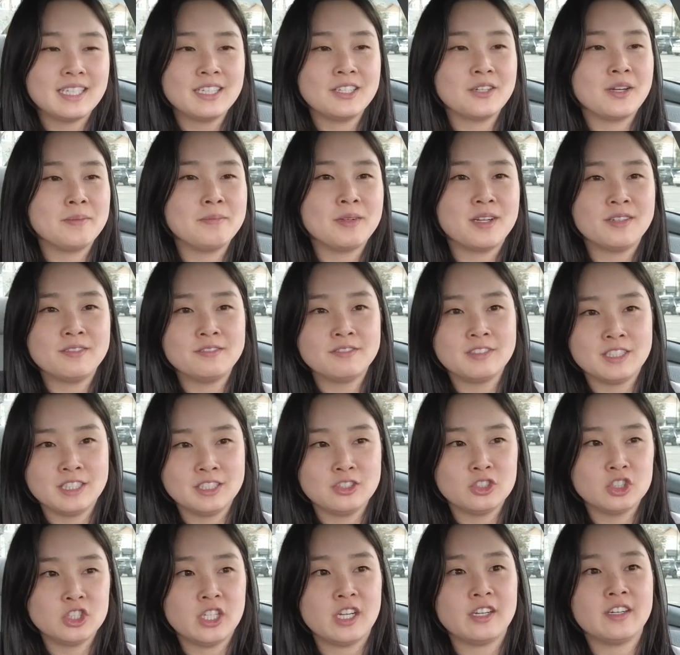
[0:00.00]
I know I'm not really
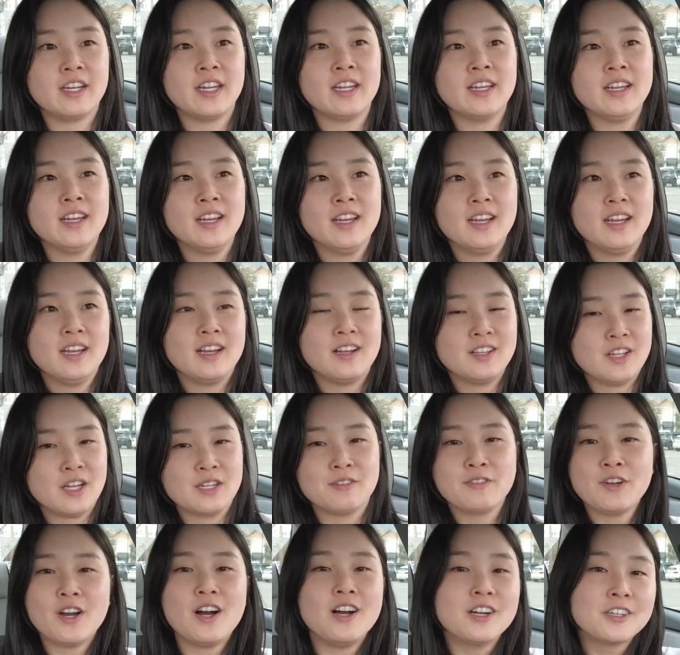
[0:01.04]
sharing a lot
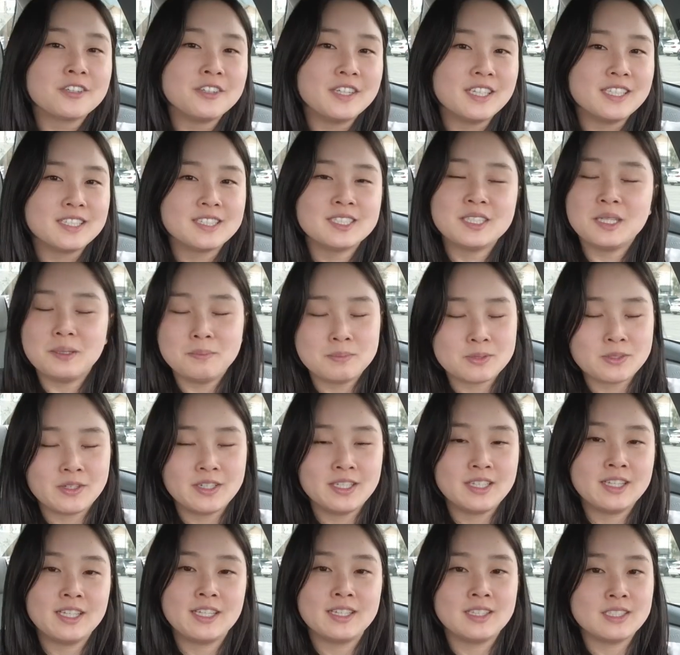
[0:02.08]
of concrete tips or
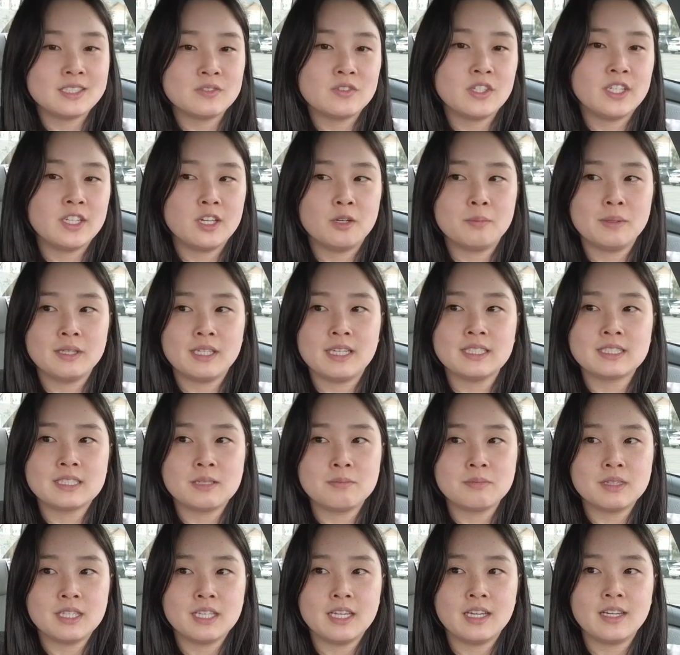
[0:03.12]
anything in this video, but that's
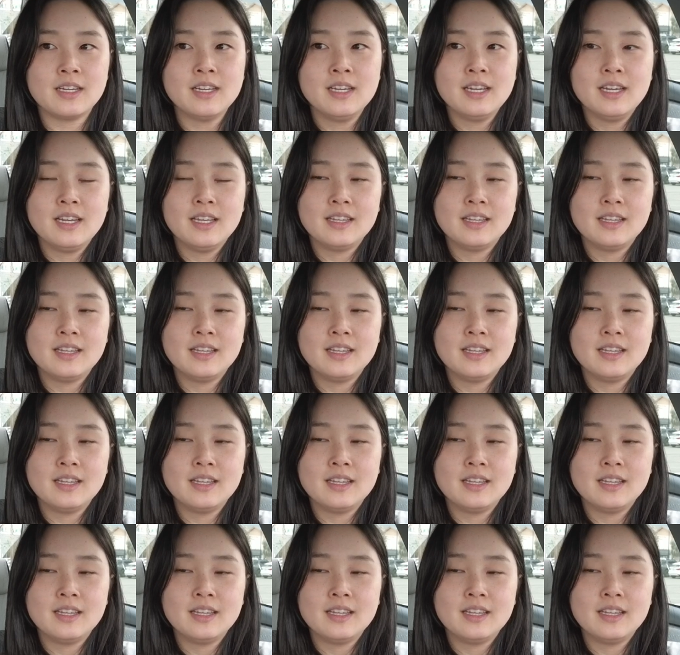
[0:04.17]
something